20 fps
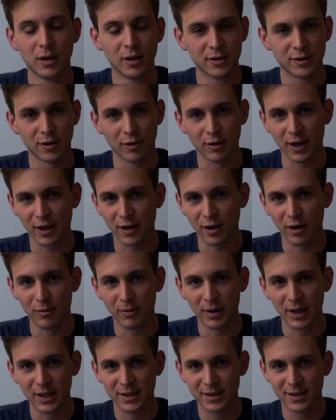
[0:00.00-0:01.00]
So like
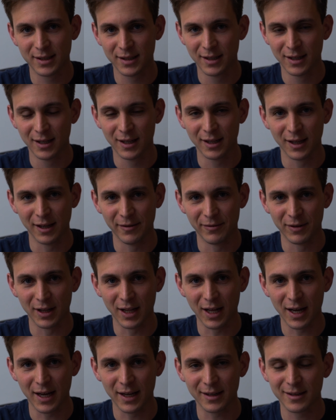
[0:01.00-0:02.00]
always, leave a
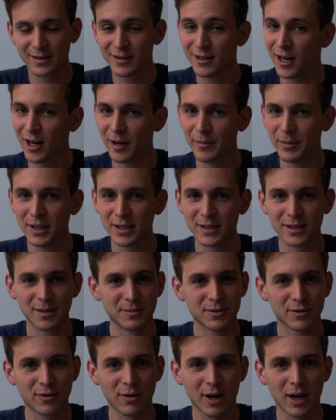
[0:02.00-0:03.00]
like, comment,
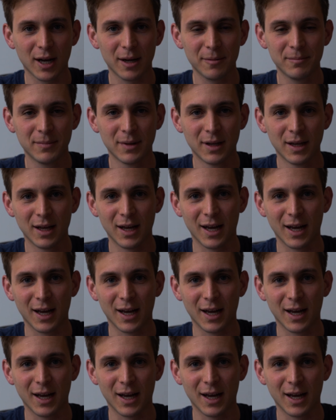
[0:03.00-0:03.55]
subscribe.